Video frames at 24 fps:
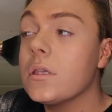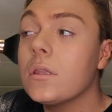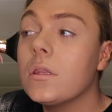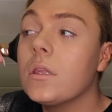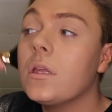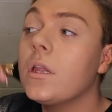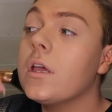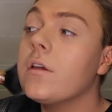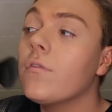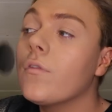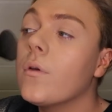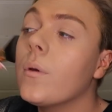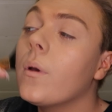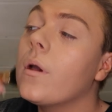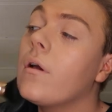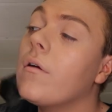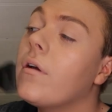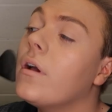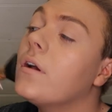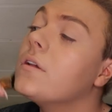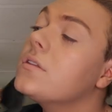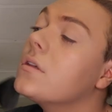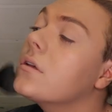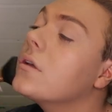And then
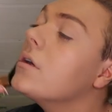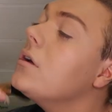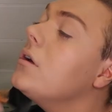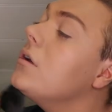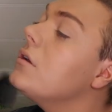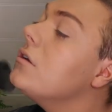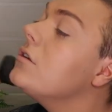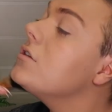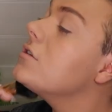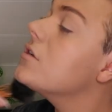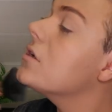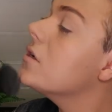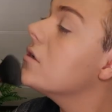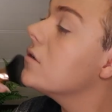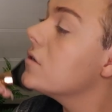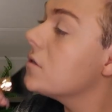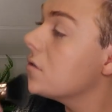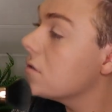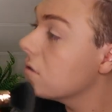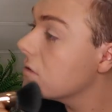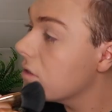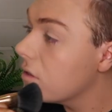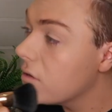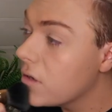everywhere else, I kind of
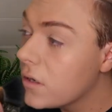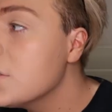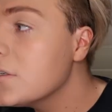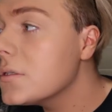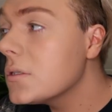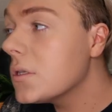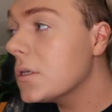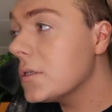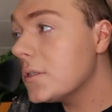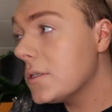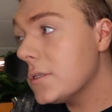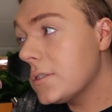just like